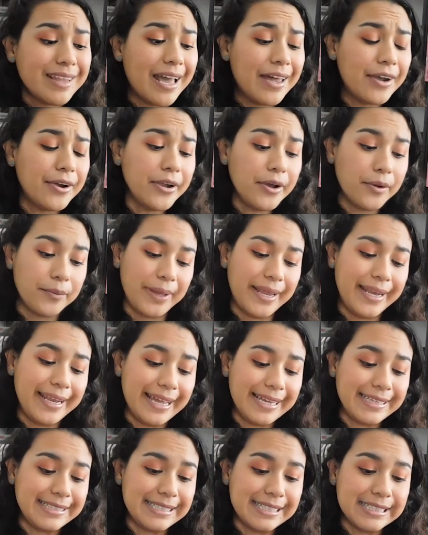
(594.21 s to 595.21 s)
I don't know,
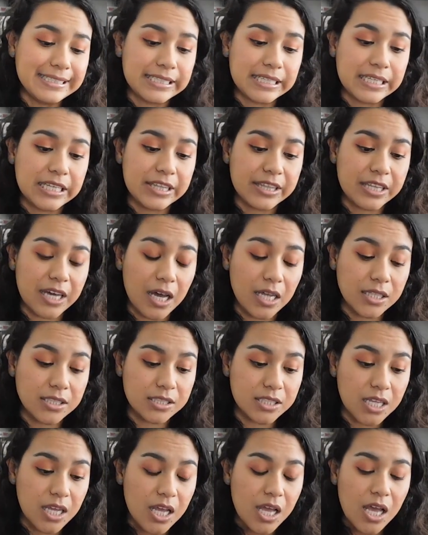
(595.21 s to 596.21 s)
any ideas, any thoughts